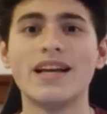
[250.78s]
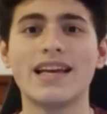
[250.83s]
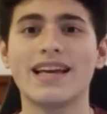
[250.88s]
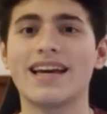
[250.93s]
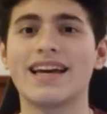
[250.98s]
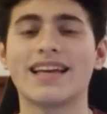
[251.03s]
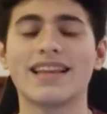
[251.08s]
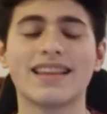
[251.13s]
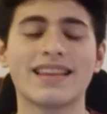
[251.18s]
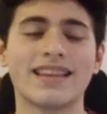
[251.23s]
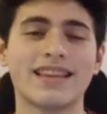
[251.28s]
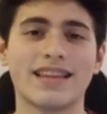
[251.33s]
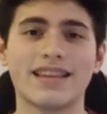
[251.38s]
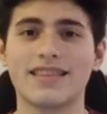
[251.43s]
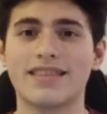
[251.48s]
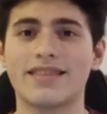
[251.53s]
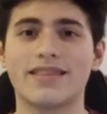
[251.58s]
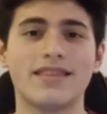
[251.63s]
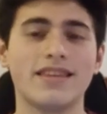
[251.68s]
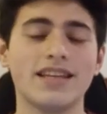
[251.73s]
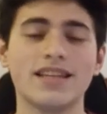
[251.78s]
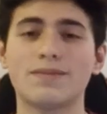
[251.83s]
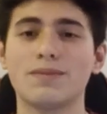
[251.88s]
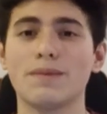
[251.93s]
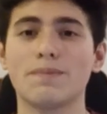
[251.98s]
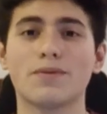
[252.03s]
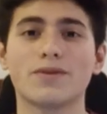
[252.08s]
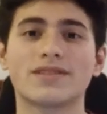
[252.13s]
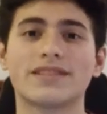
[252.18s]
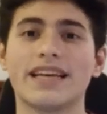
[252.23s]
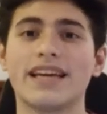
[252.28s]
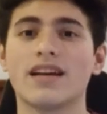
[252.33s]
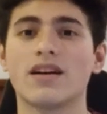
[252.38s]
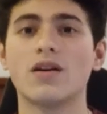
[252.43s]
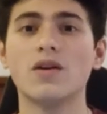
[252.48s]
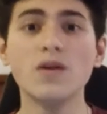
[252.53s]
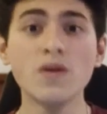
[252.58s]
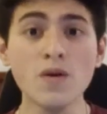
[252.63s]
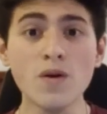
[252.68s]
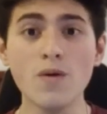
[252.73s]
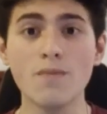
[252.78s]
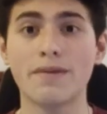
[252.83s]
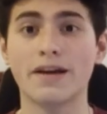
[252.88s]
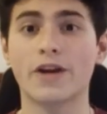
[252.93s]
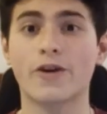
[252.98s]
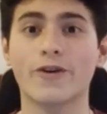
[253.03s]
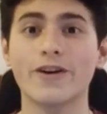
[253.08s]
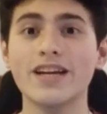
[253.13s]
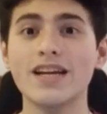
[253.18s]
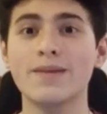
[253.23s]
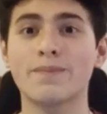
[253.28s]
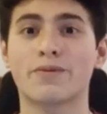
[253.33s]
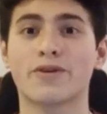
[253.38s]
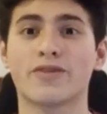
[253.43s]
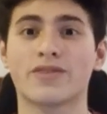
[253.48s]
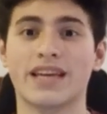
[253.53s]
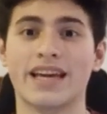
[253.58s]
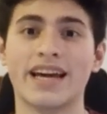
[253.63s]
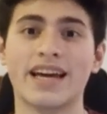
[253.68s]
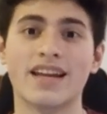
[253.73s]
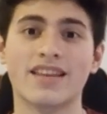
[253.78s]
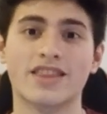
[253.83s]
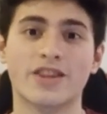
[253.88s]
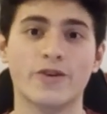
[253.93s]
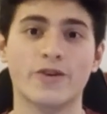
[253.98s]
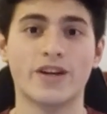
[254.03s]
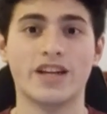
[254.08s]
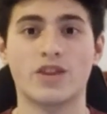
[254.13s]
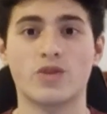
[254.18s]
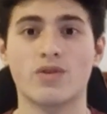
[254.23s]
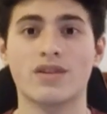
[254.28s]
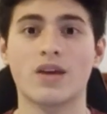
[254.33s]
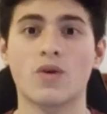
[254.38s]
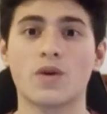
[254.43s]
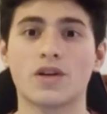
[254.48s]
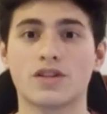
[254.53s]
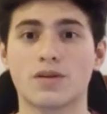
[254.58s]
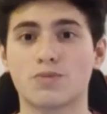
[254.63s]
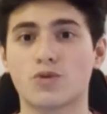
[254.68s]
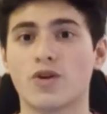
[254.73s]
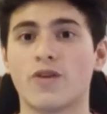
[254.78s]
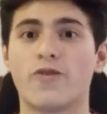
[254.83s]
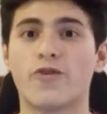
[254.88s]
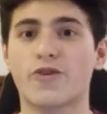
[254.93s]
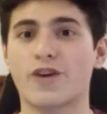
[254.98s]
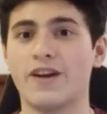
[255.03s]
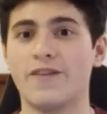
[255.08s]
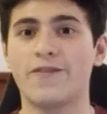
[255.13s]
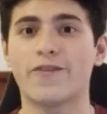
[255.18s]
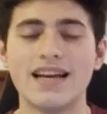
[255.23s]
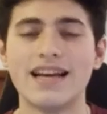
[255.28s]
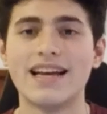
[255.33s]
and these people saying, oh, my grade improved, I had a 33 and I went up to a 44.